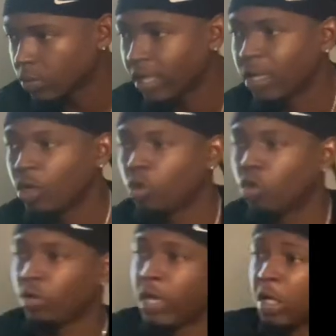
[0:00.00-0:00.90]

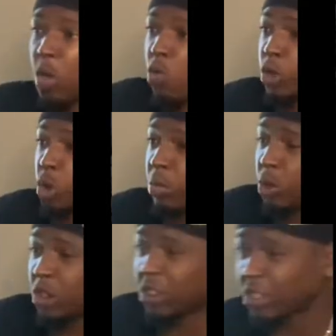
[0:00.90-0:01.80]
That little one
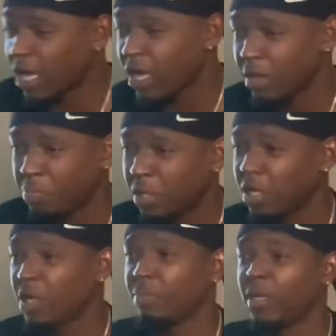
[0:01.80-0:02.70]
dribble to the side,
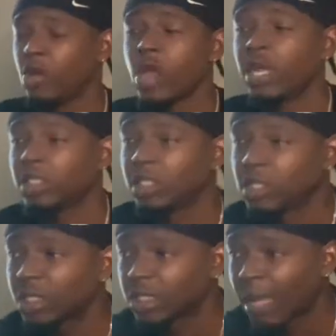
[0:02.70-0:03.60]
pull up, be crazy.
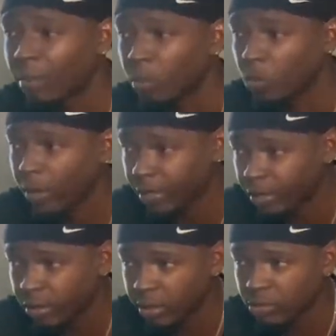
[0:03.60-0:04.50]
It's unstoppable right
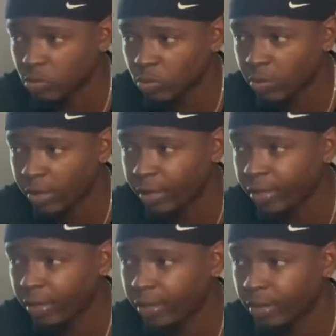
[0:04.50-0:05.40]
there. Right
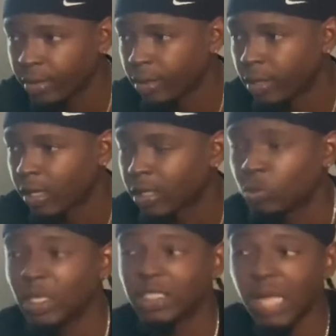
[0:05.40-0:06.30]
there.
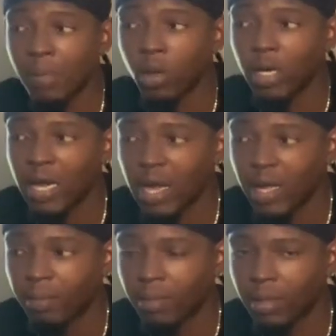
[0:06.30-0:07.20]
Because when he stop on the
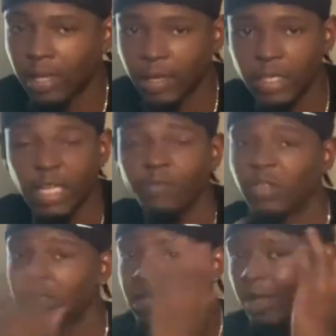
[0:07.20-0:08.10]
dime, that
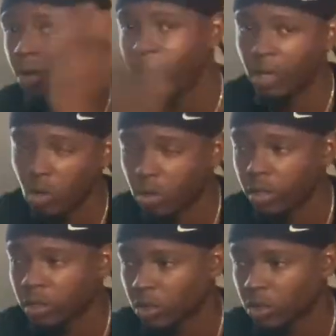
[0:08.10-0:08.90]
defense still be going.